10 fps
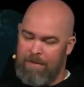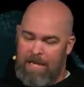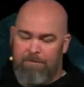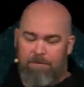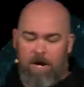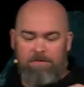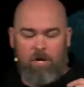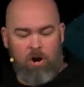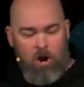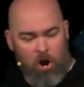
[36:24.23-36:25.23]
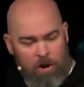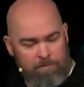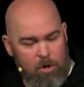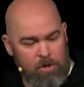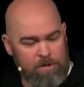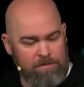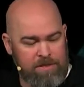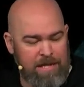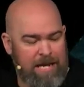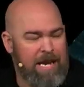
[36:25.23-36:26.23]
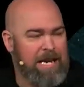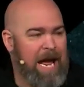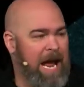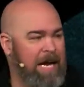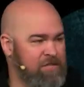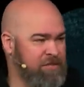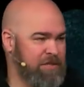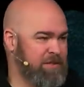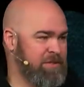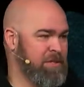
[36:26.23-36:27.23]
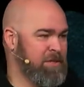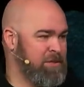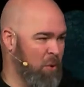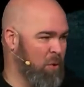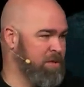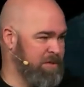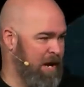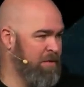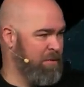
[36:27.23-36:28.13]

It involves our heart motives and actions towards other